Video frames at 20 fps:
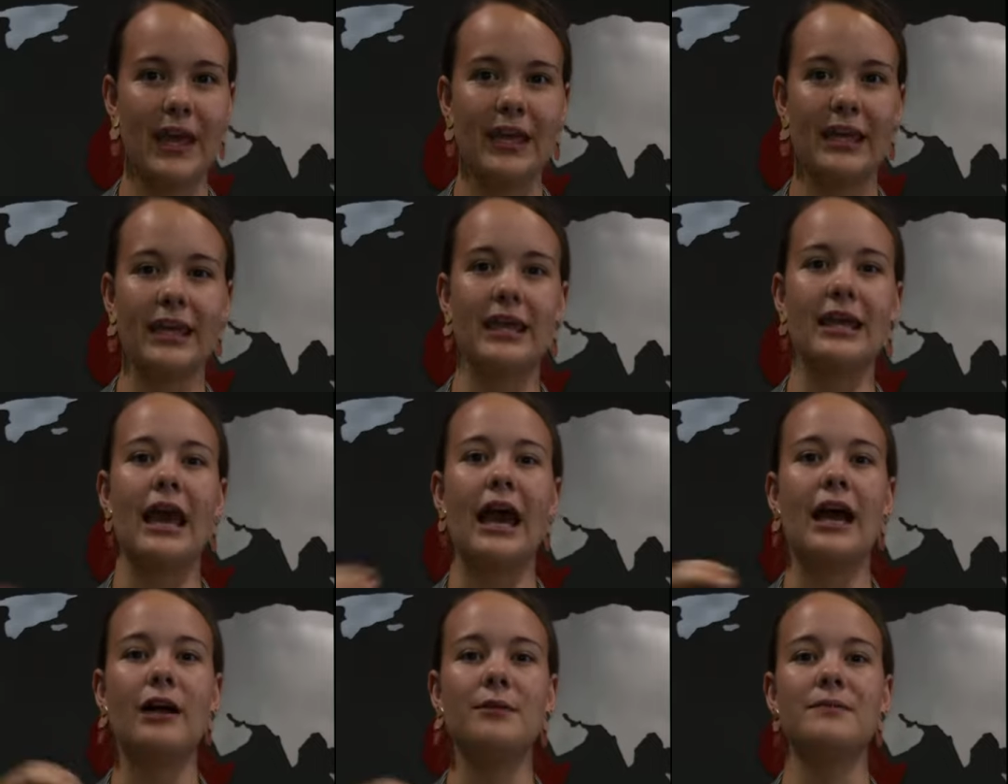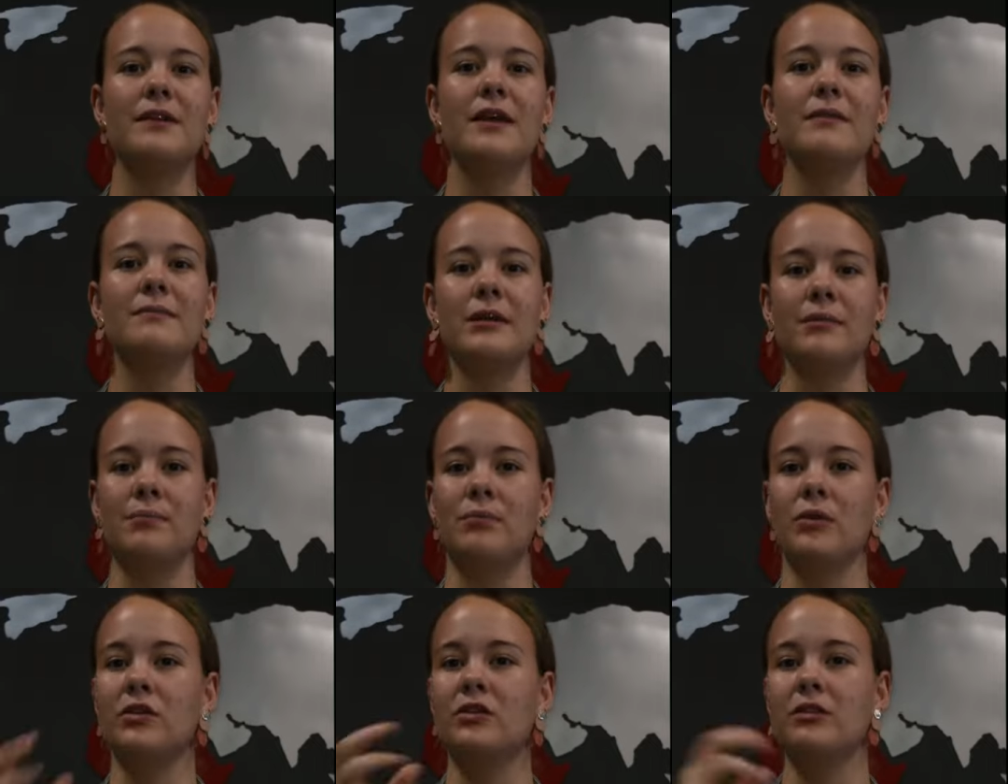He helped him. He
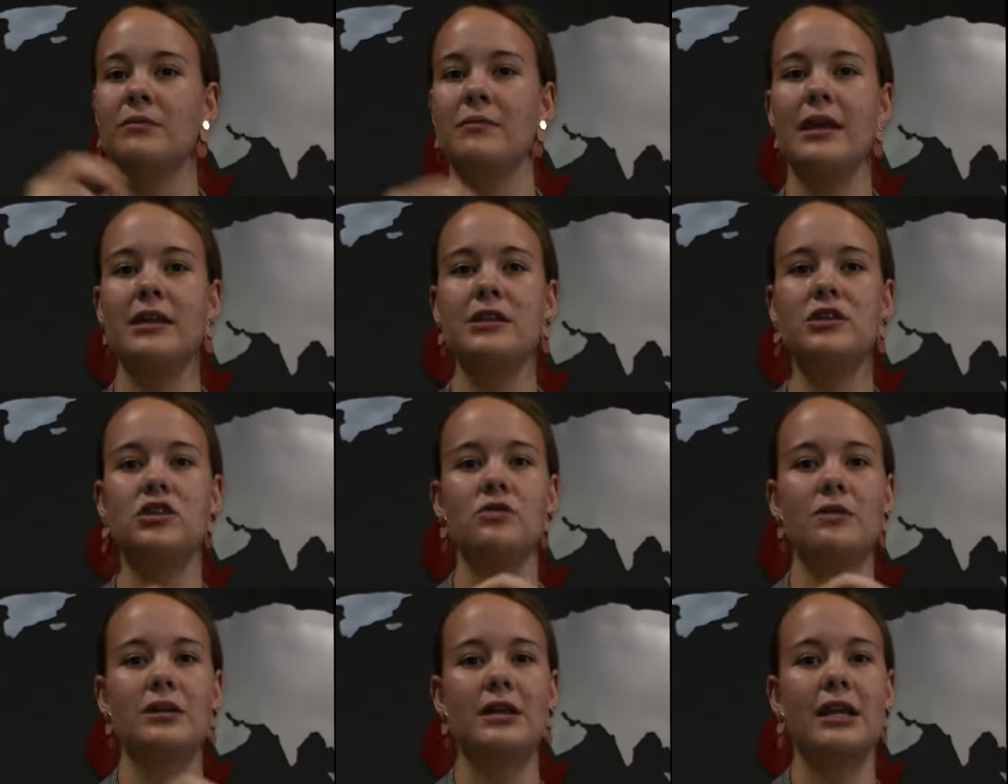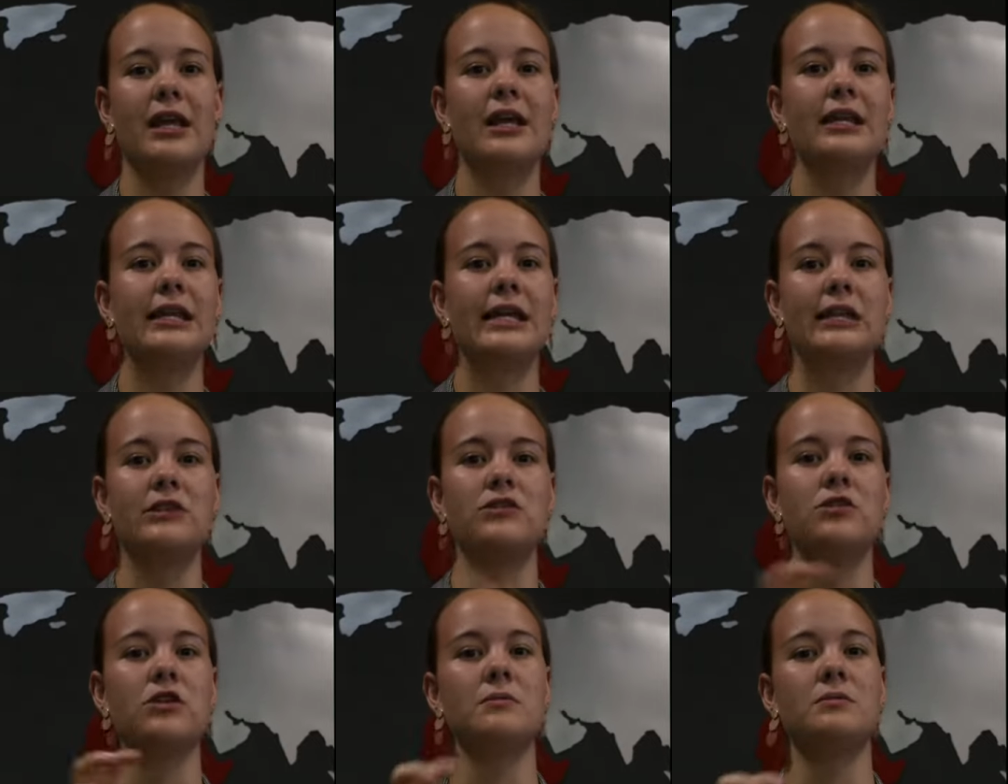booked him into an inn.
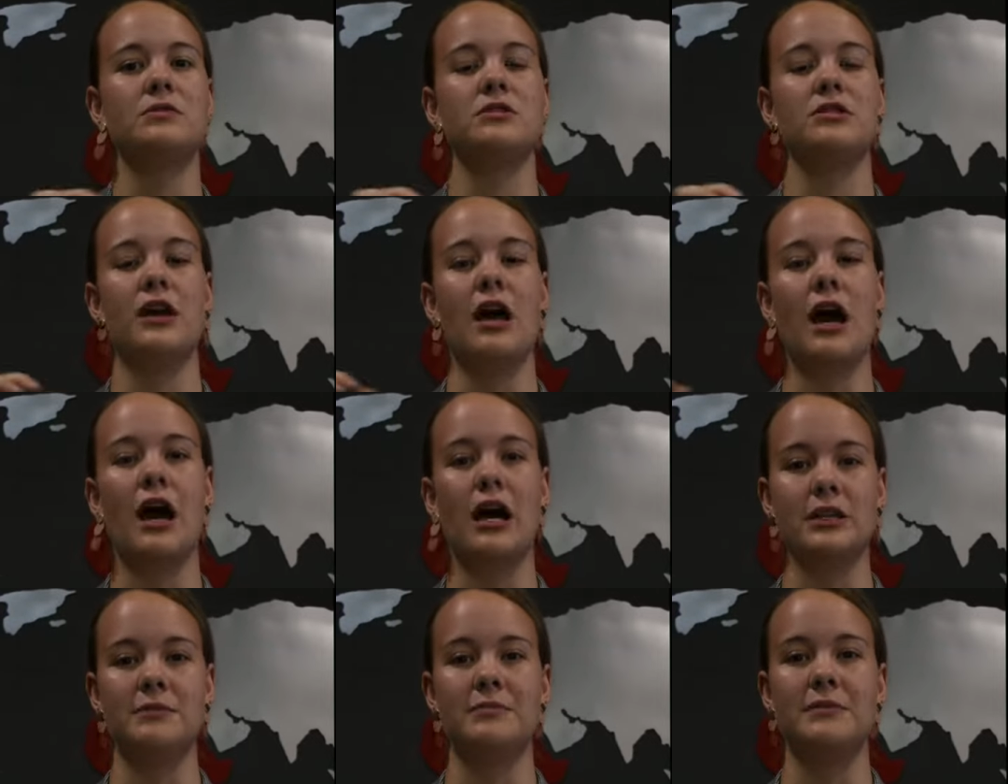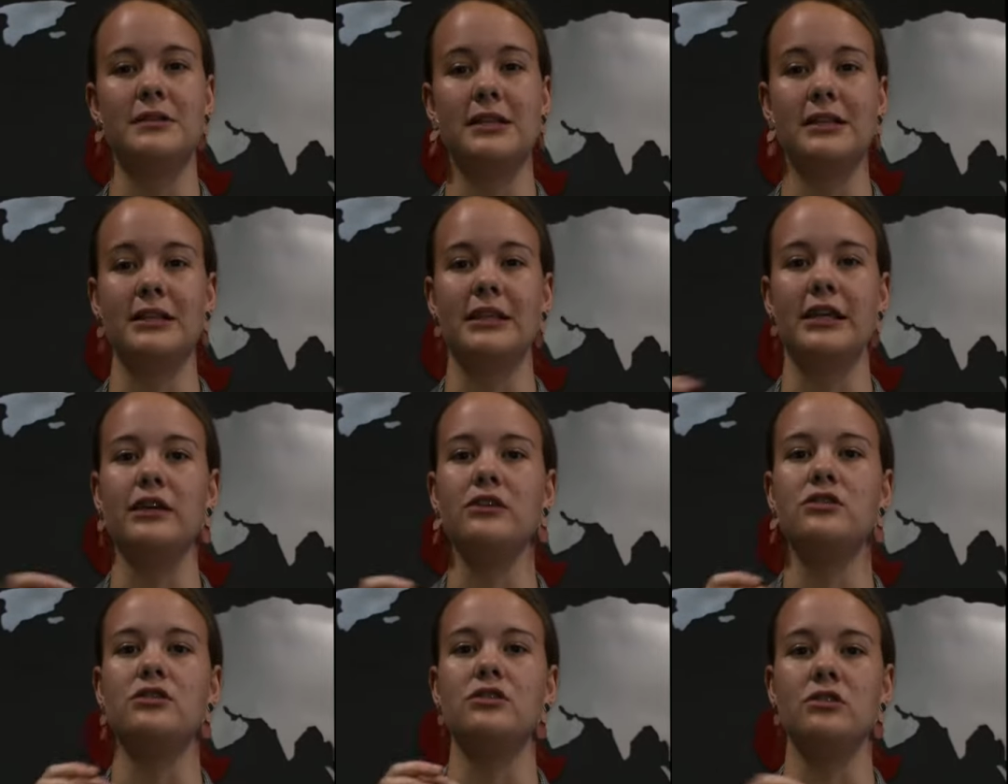He took him to the hospital and
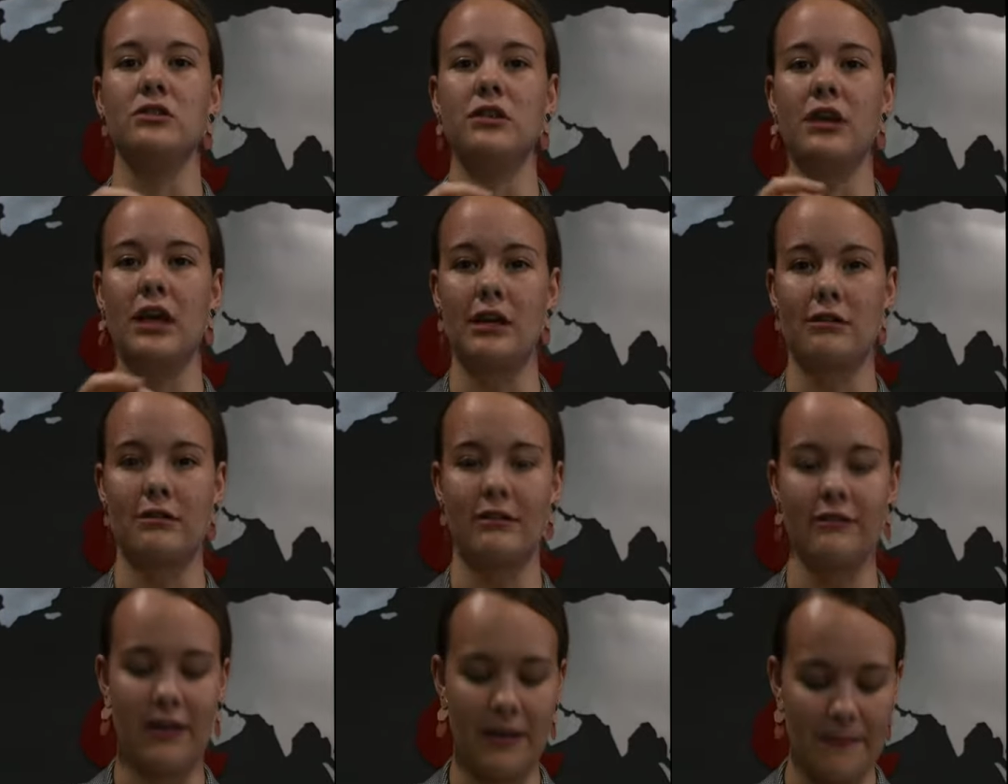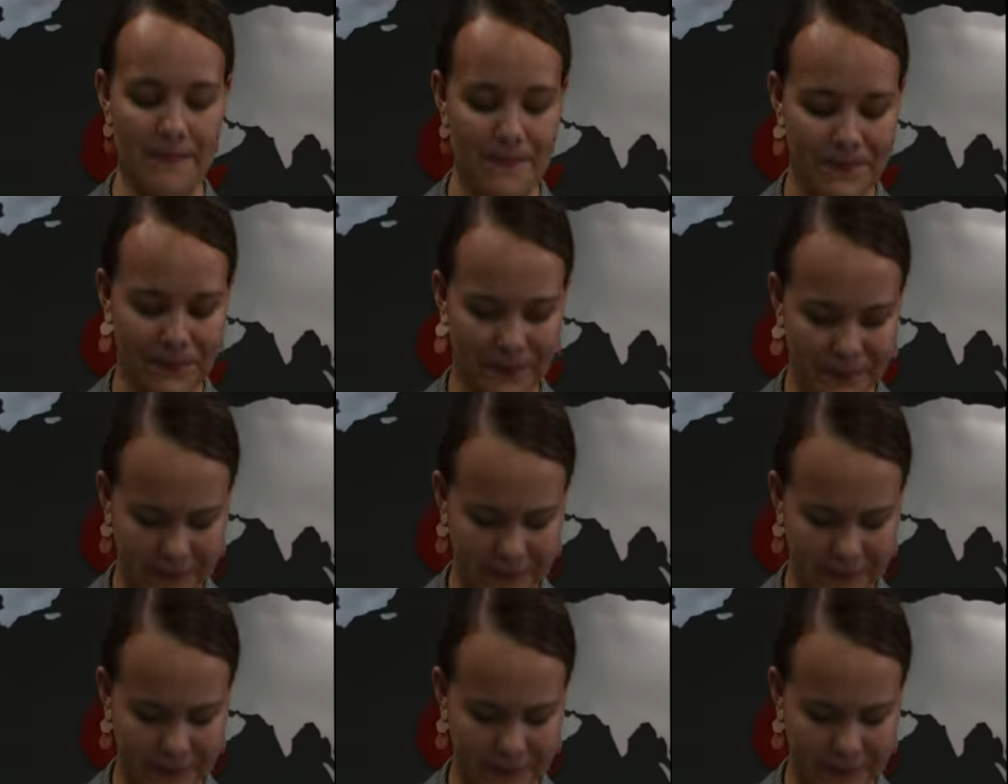he took care of him.